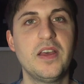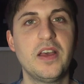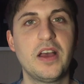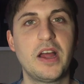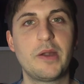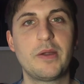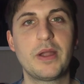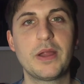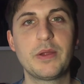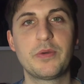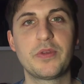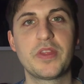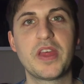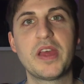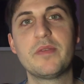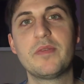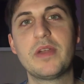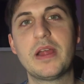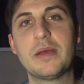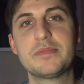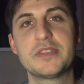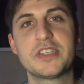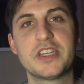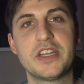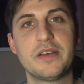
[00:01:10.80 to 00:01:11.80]
Alright, well that
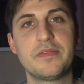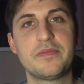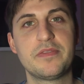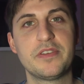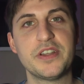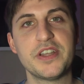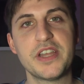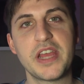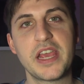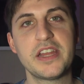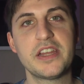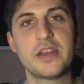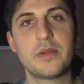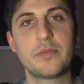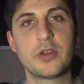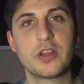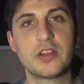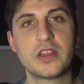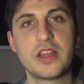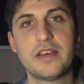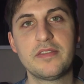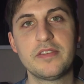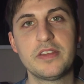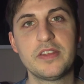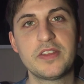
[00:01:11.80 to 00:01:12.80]
wraps it up for day number
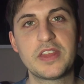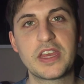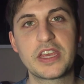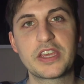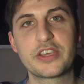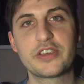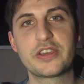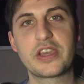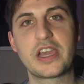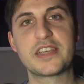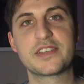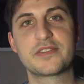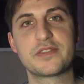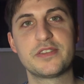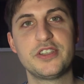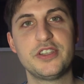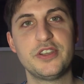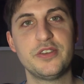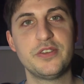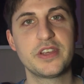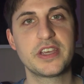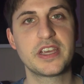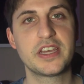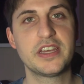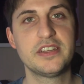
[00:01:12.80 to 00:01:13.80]
11. Thank you guys for
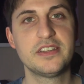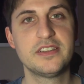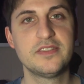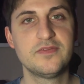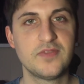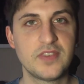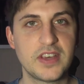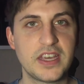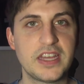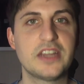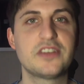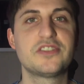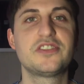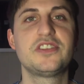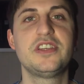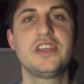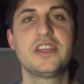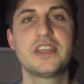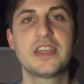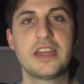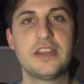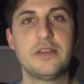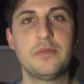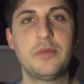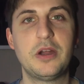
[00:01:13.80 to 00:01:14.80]
tuning in, and I'll see you
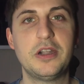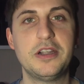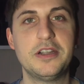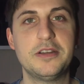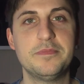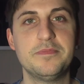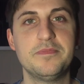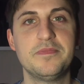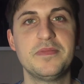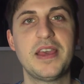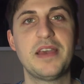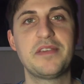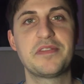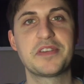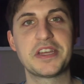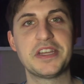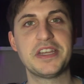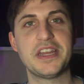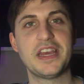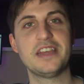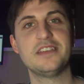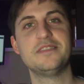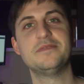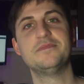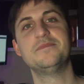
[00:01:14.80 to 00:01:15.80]
again tomorrow. Have a good
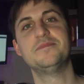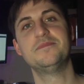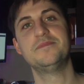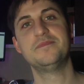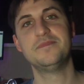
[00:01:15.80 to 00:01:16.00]
day.